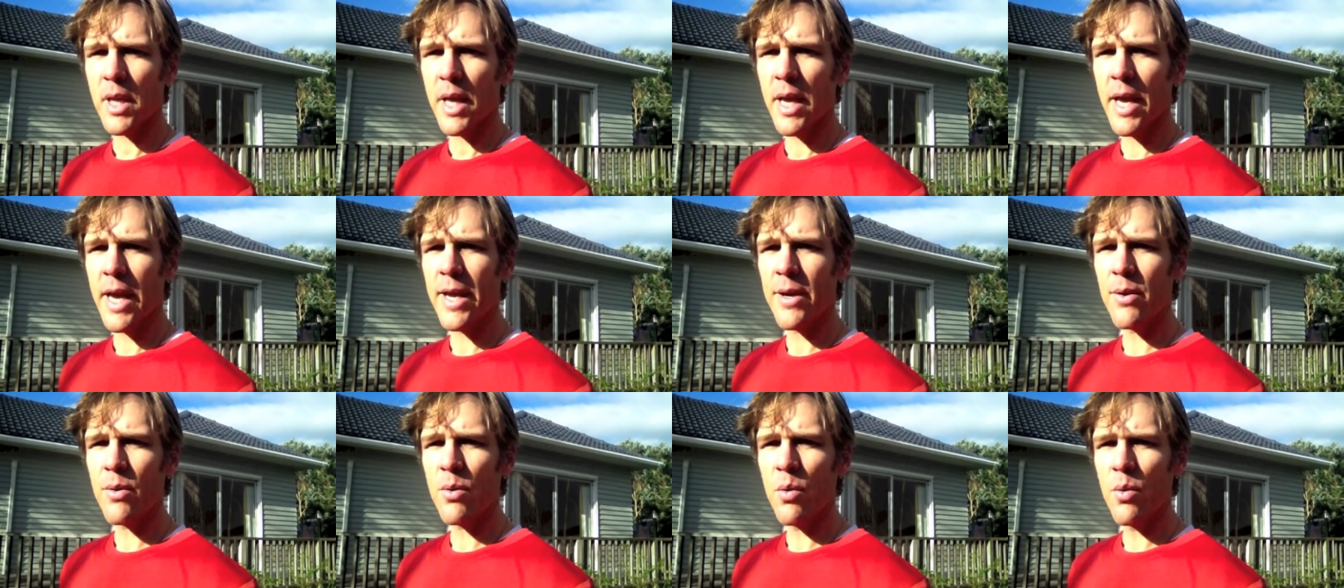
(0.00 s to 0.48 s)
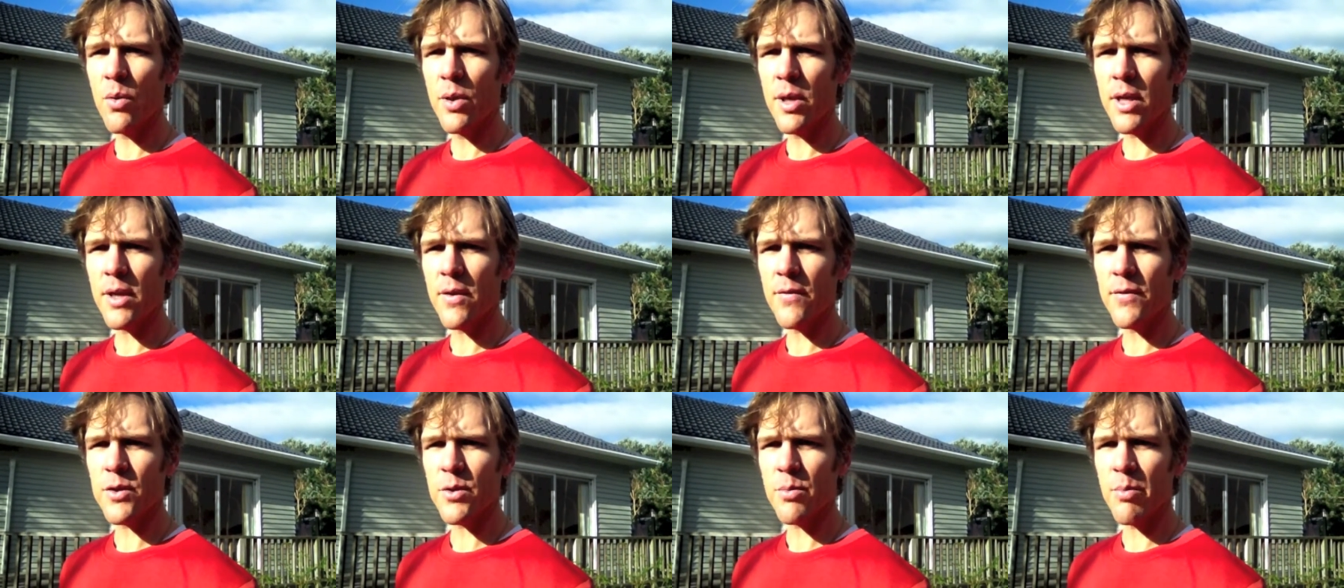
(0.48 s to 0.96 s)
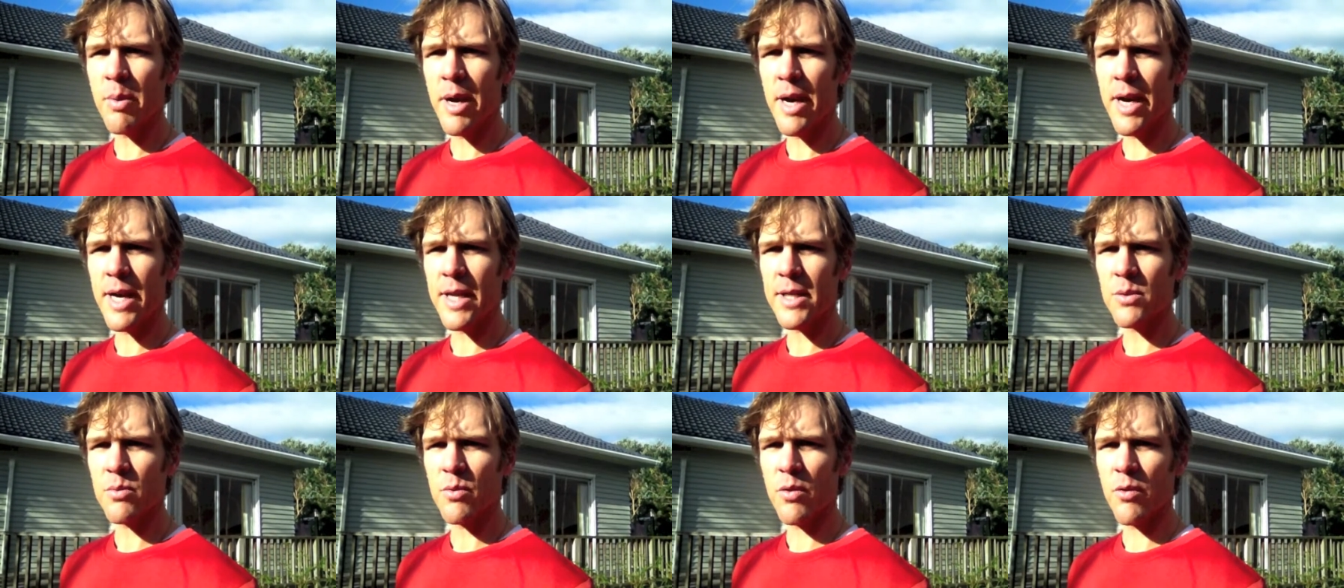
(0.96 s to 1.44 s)
and all the individual
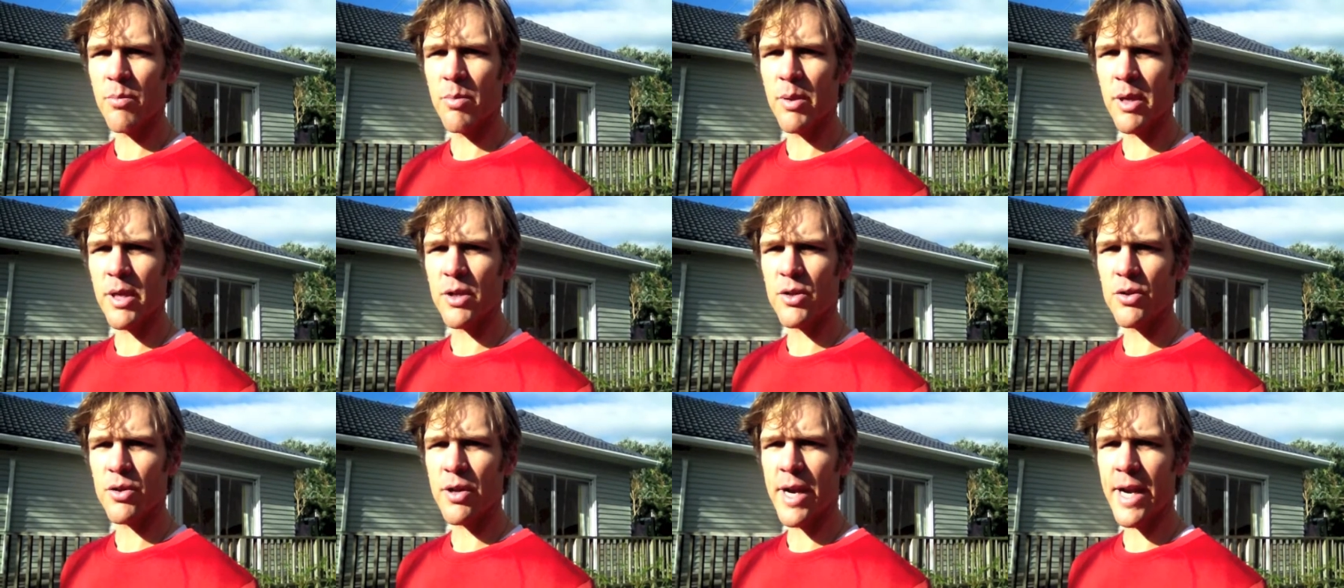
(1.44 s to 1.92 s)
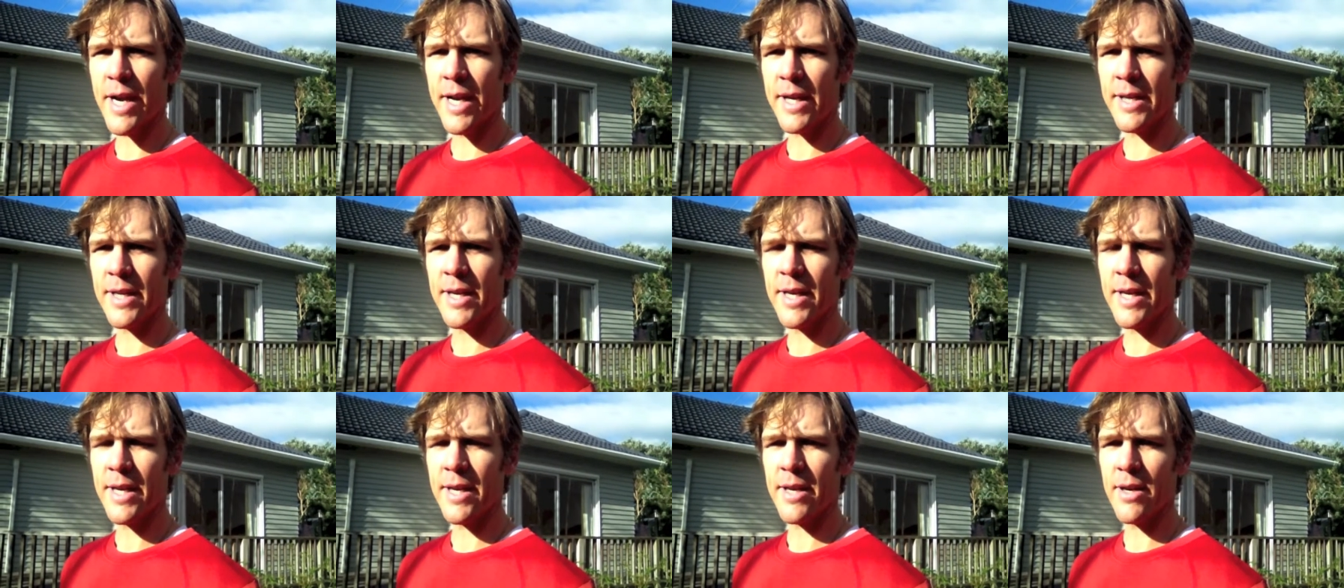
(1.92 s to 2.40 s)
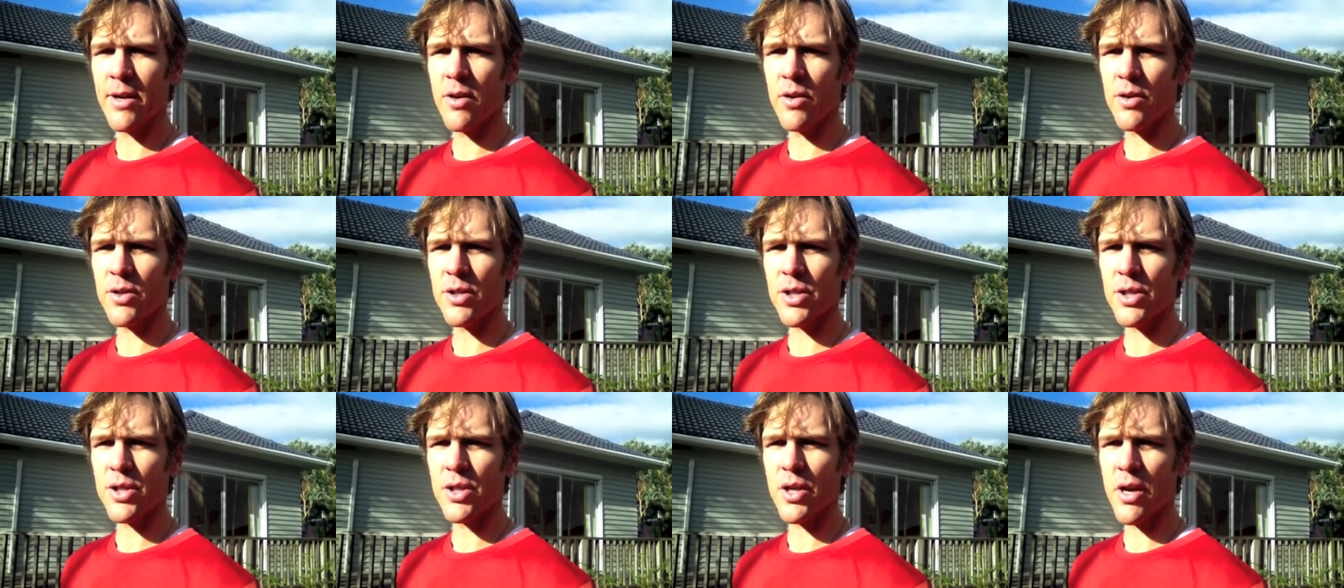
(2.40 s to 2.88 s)
parts would have been dragged here
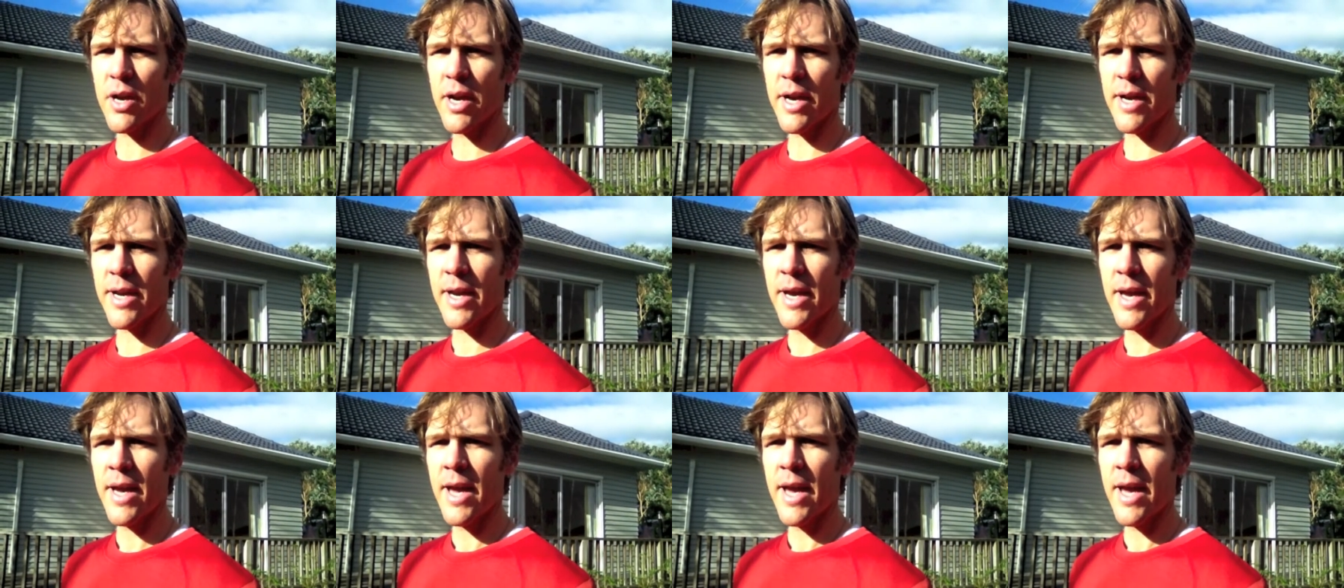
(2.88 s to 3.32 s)
on site